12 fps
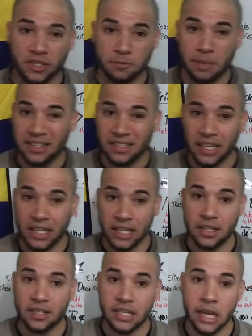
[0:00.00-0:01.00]
is basically
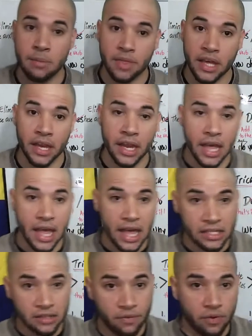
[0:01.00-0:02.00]
the same thing
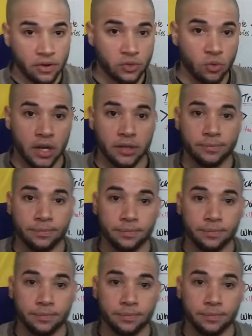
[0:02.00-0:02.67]
as the first one.